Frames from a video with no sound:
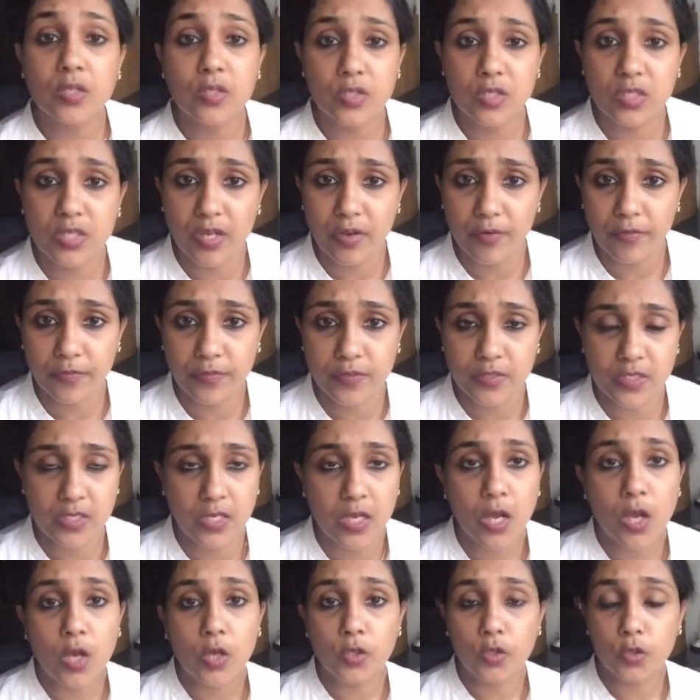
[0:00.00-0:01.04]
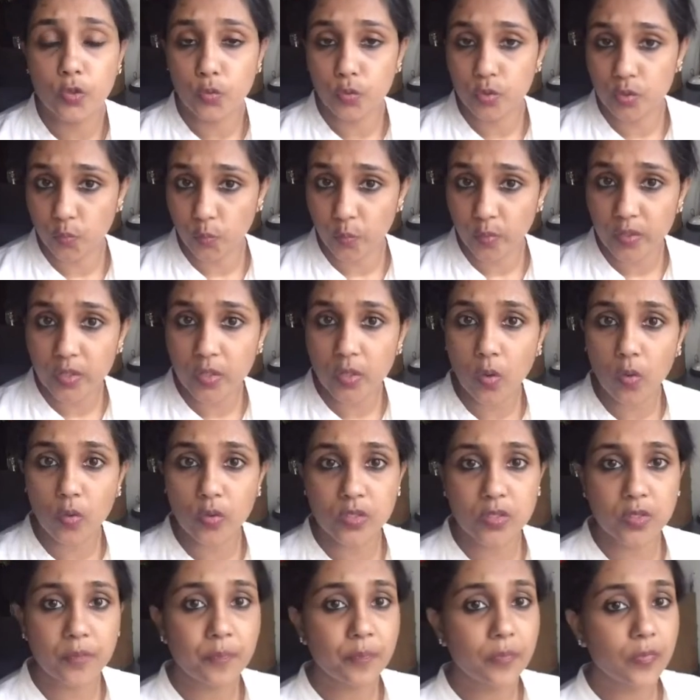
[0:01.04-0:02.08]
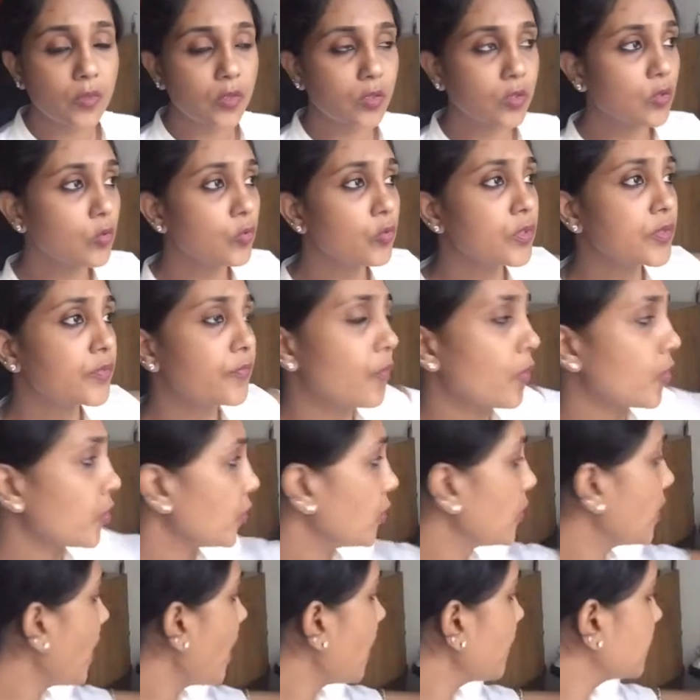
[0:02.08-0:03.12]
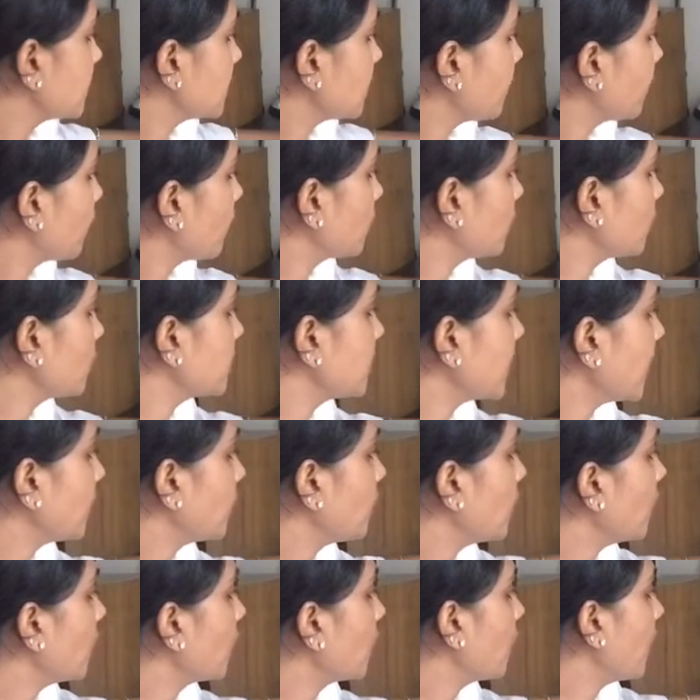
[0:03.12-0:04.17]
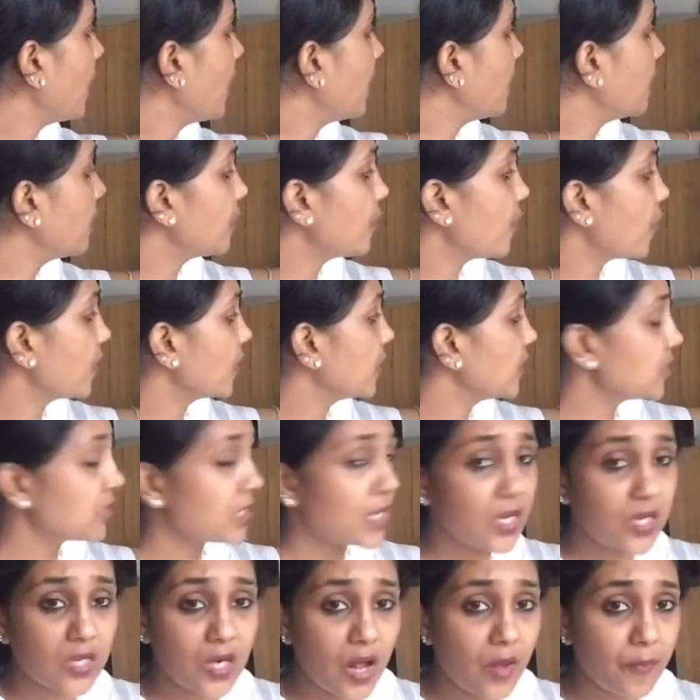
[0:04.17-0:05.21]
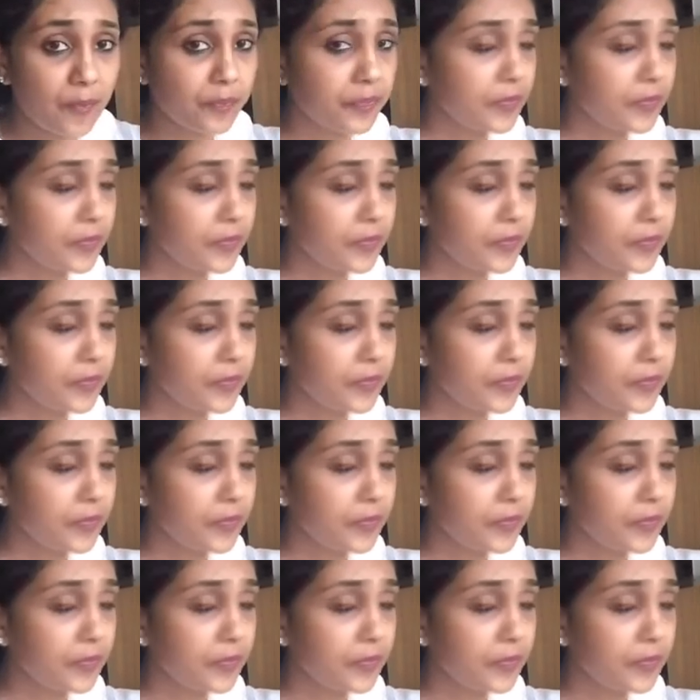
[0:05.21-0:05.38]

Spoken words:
GIFs, use videos, use photographs. The photos that work well for Instagram